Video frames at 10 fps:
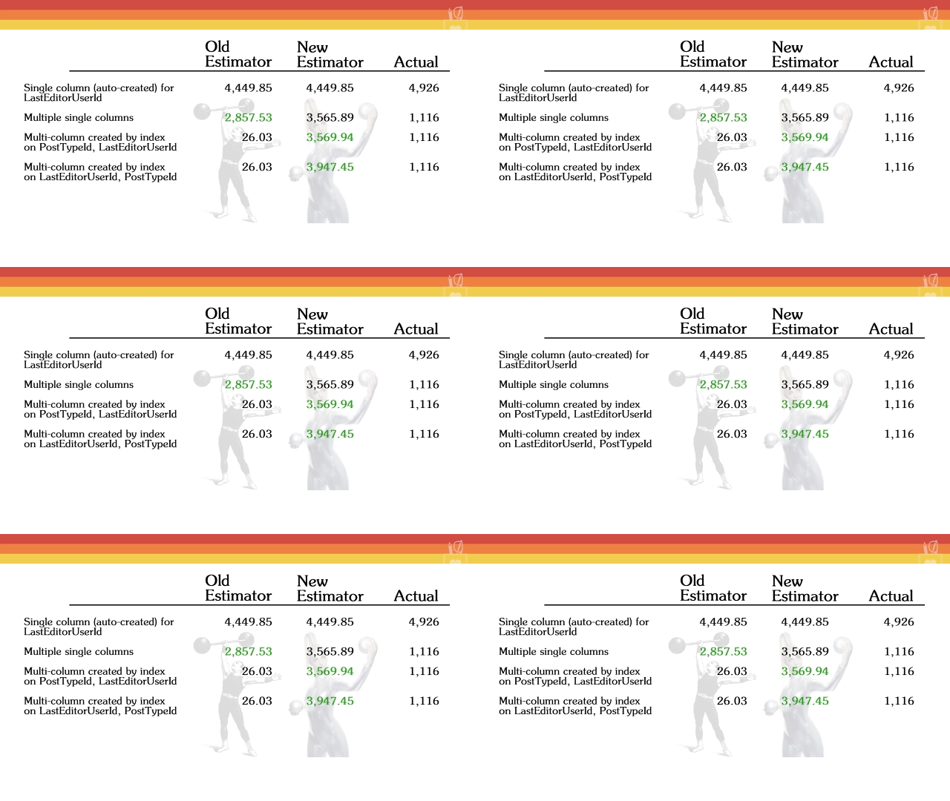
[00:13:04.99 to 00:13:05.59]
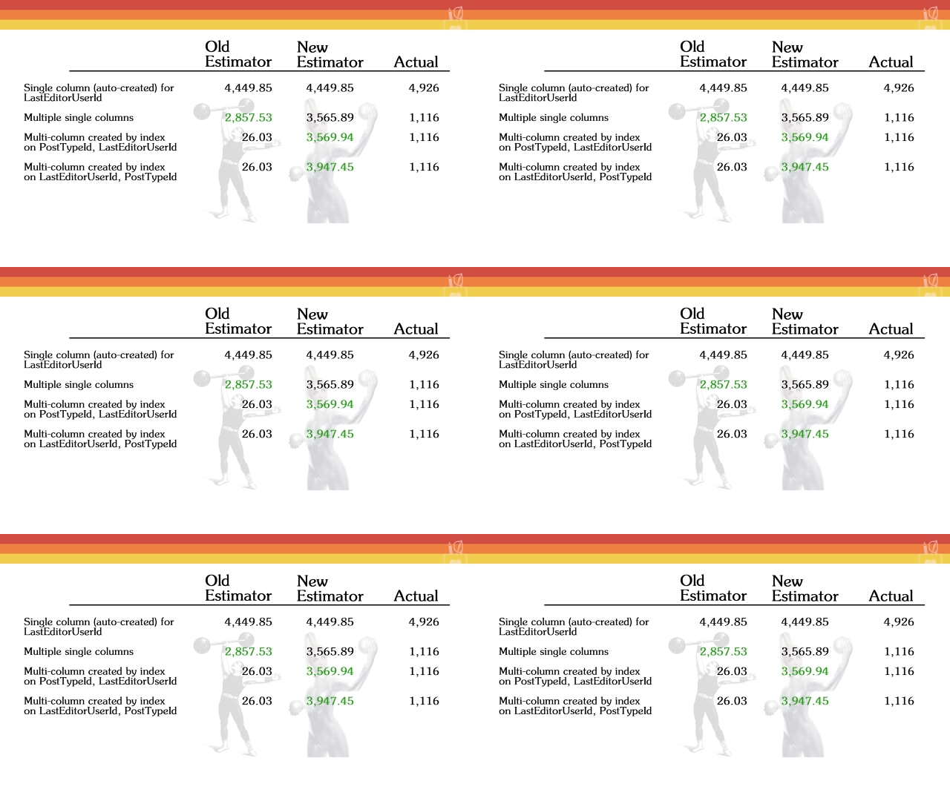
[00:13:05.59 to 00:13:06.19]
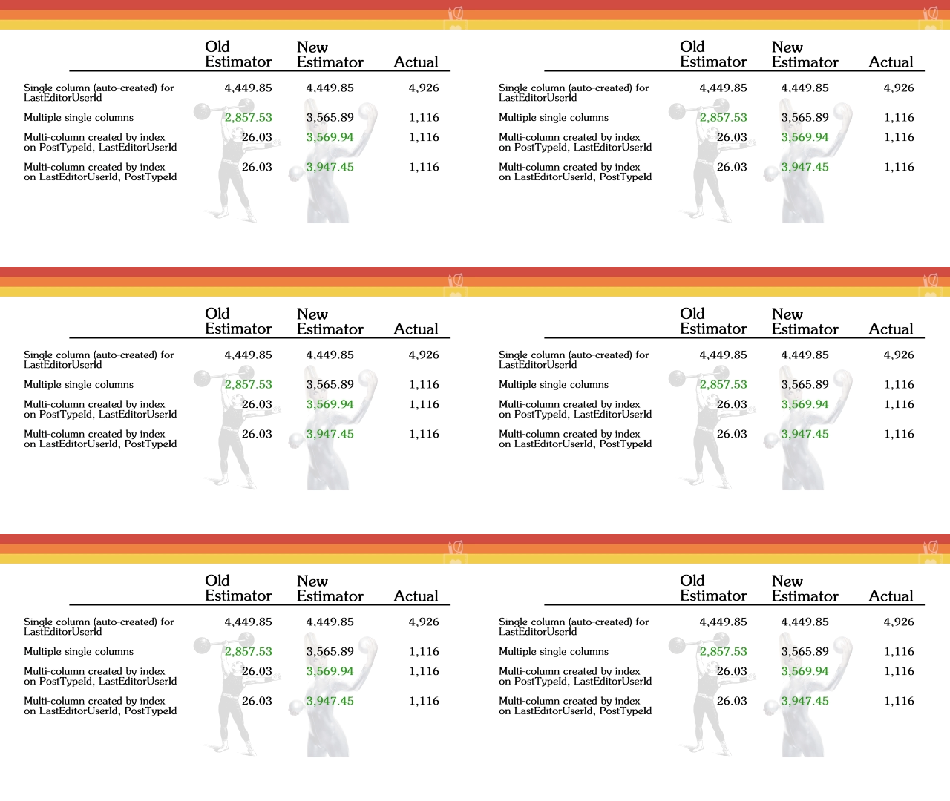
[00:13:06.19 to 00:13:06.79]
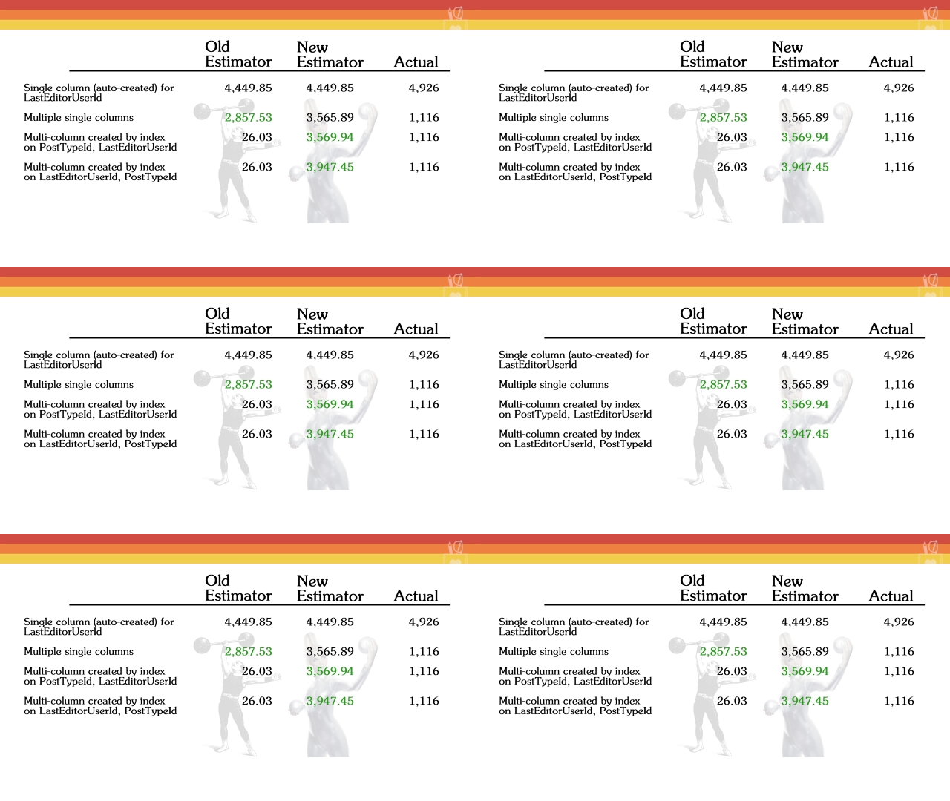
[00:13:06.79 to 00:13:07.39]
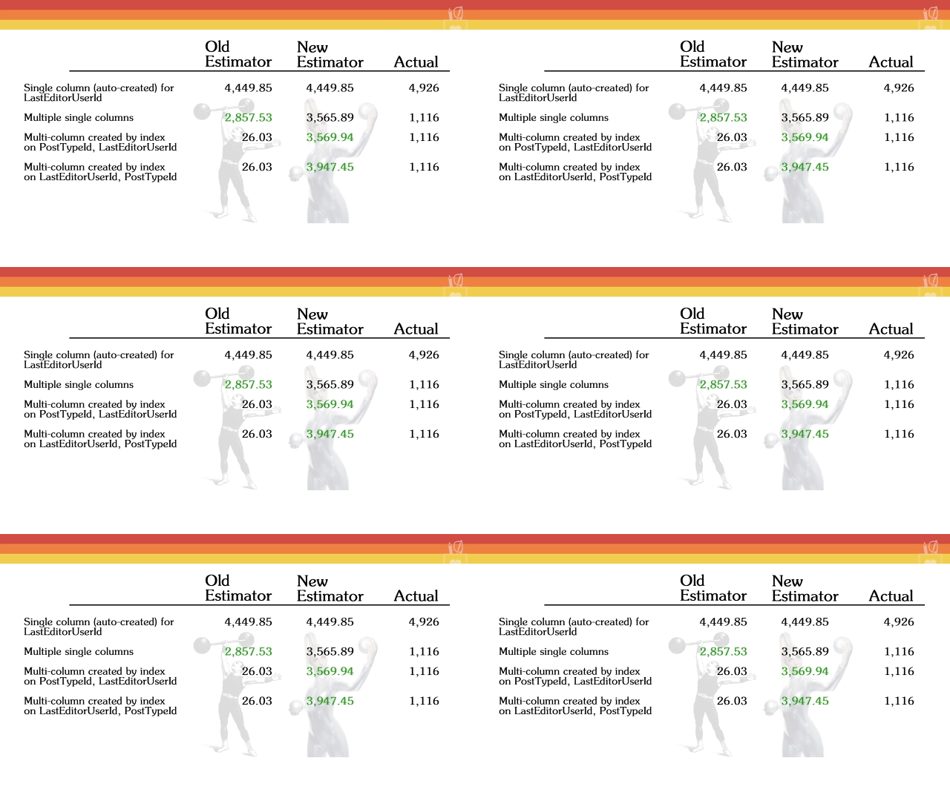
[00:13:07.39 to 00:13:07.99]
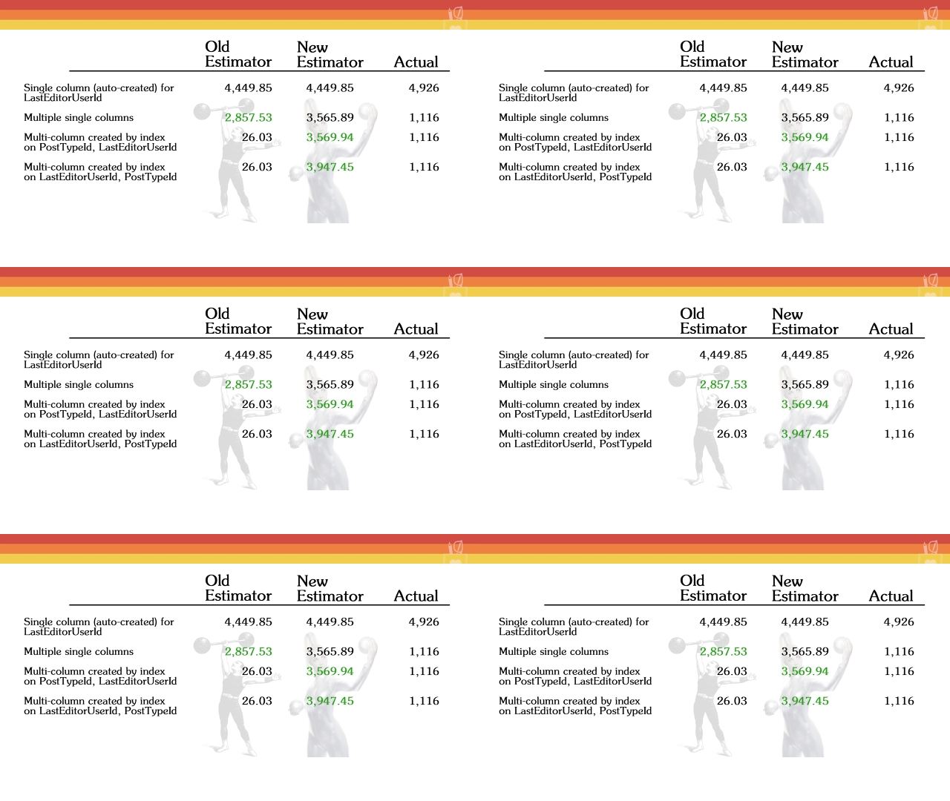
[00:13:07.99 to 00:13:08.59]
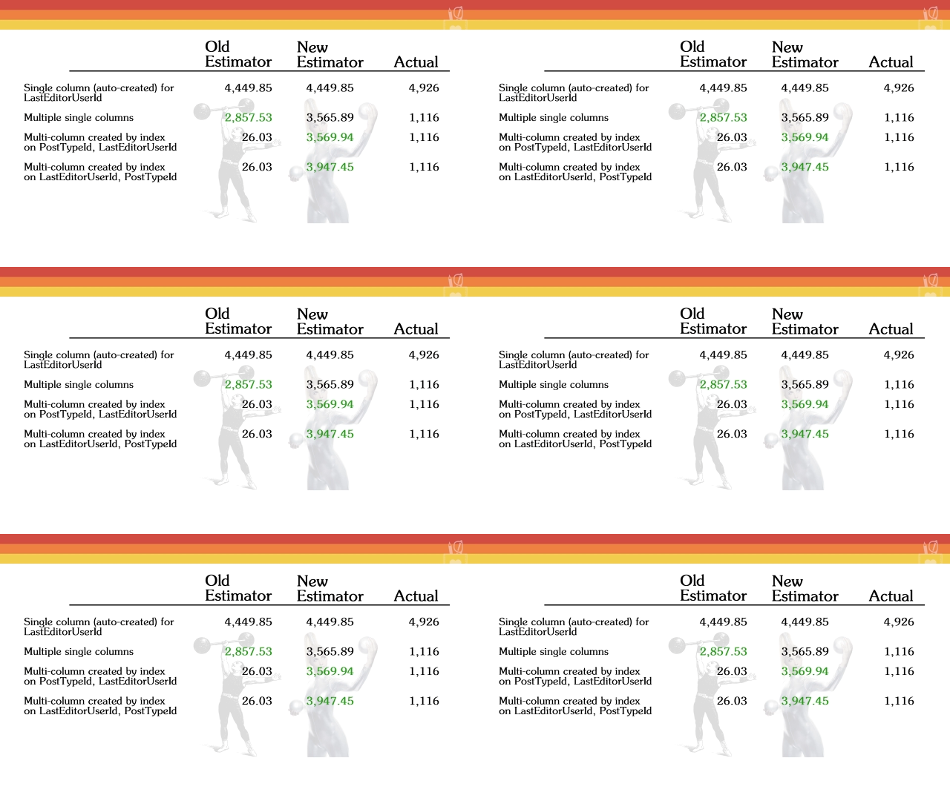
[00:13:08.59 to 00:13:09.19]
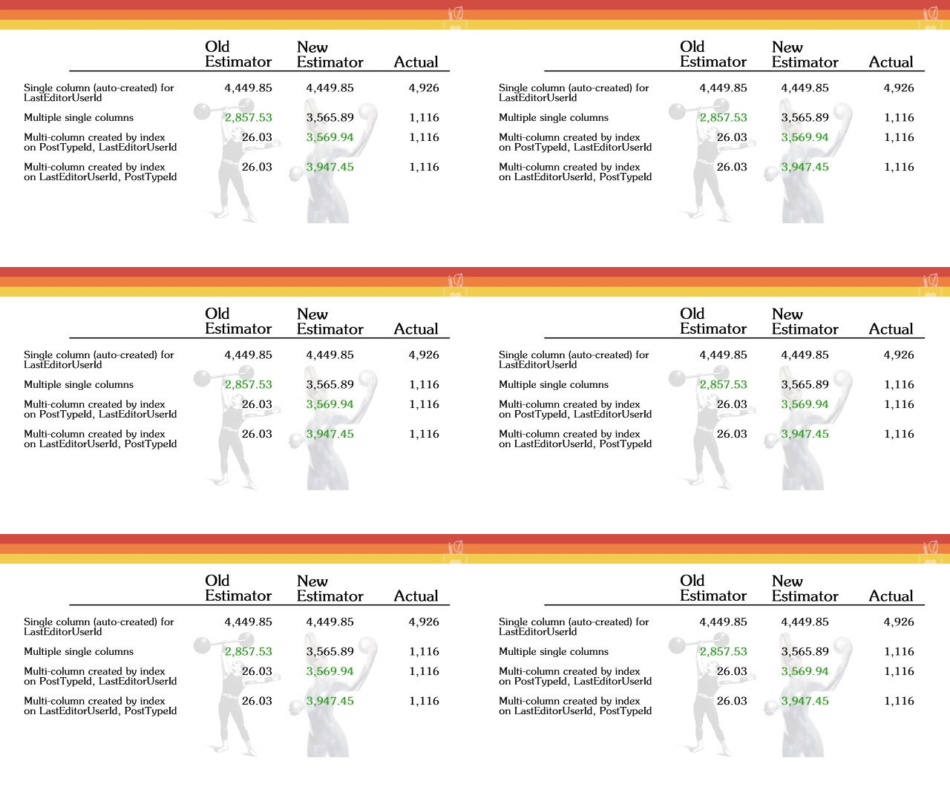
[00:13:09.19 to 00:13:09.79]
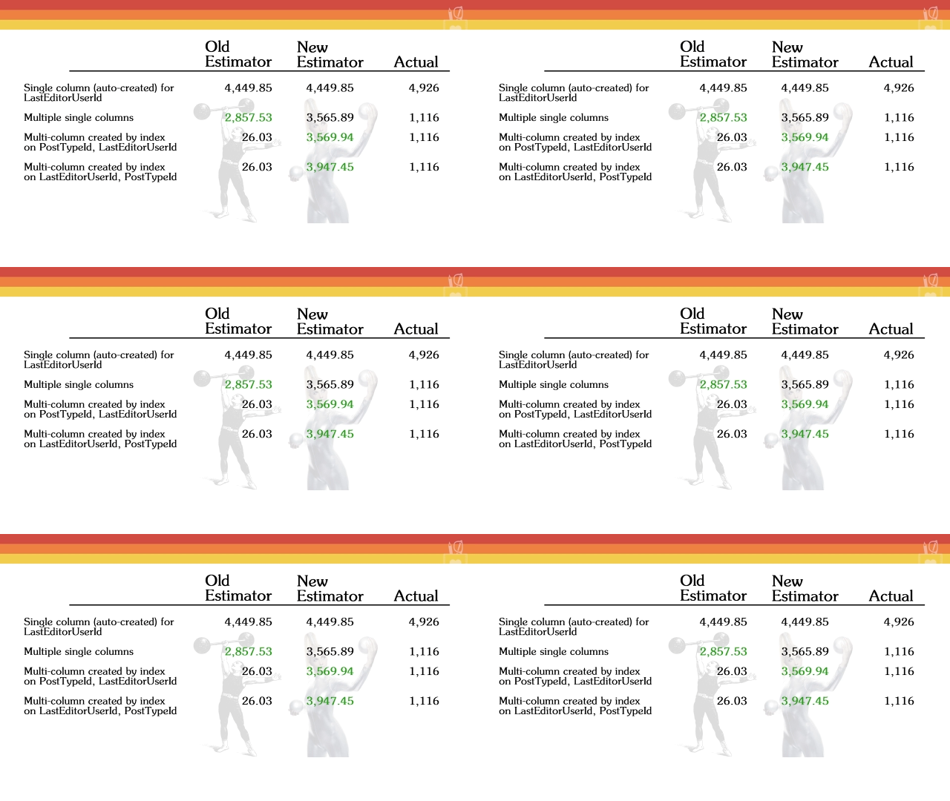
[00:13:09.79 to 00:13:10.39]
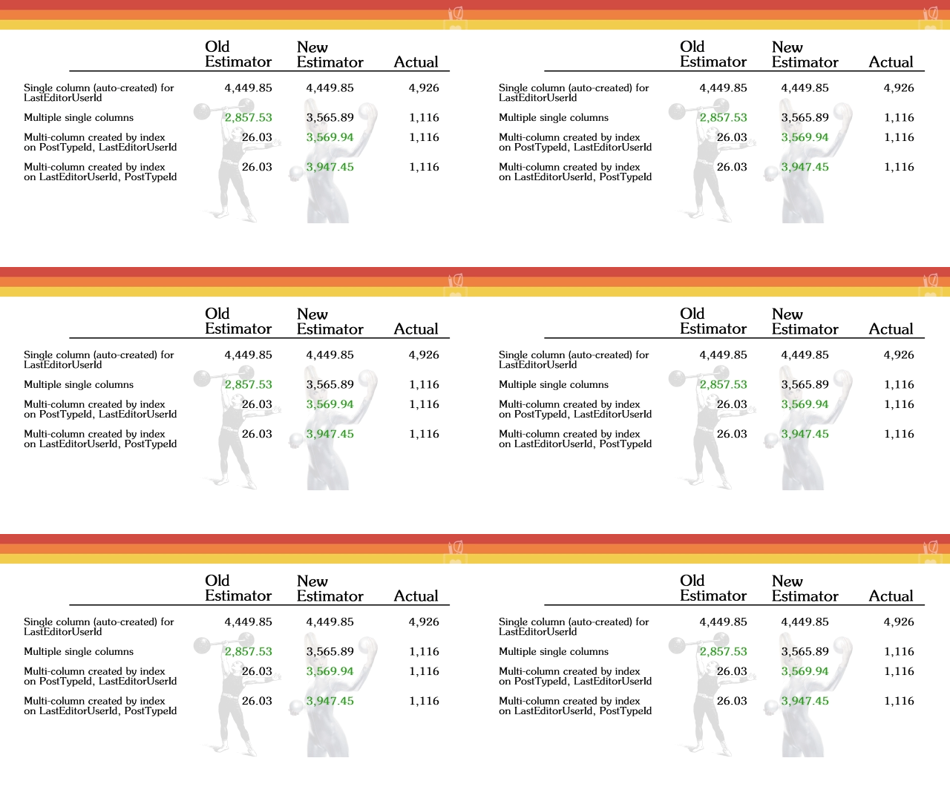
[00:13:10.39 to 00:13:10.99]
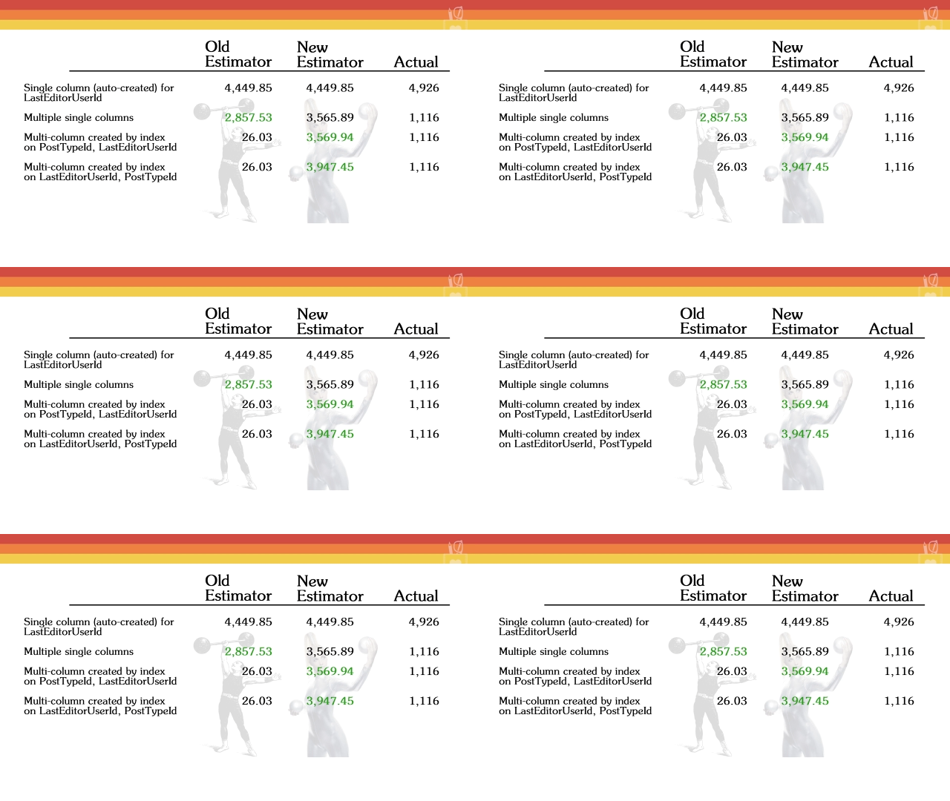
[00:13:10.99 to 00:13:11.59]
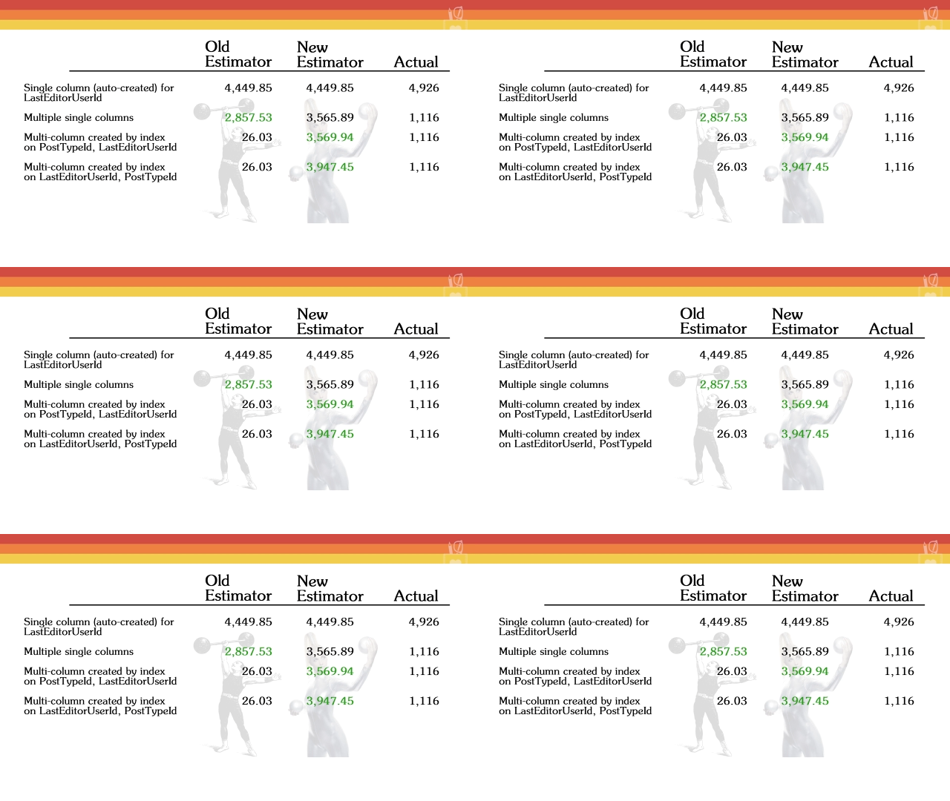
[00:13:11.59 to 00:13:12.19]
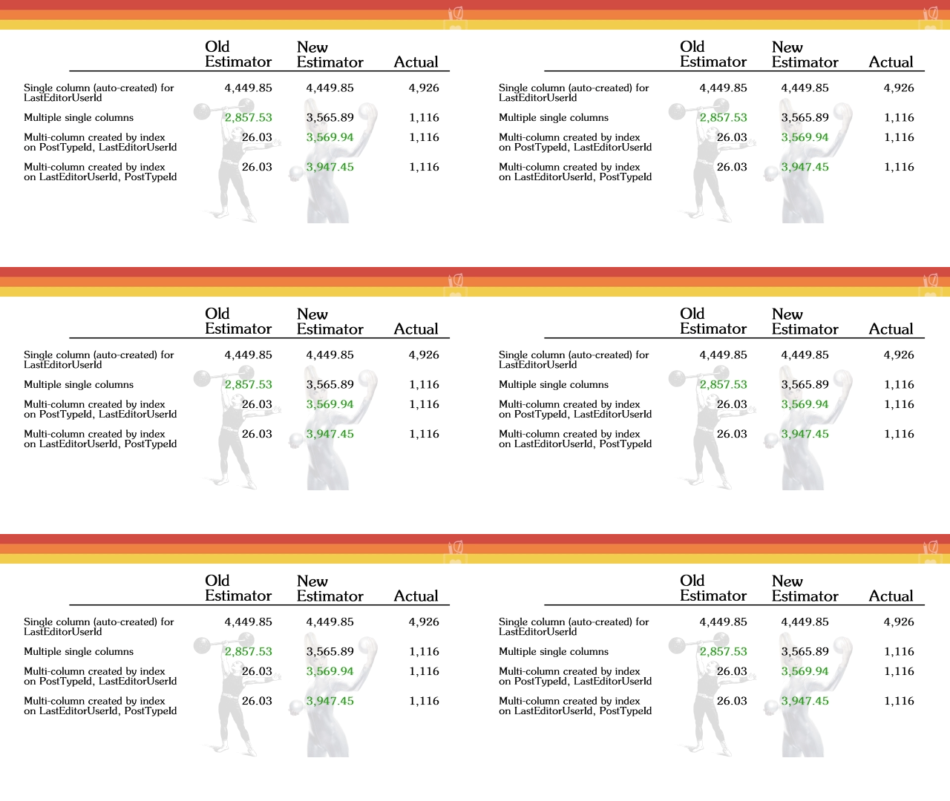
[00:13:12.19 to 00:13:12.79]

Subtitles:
Nobody's mouth can be seen.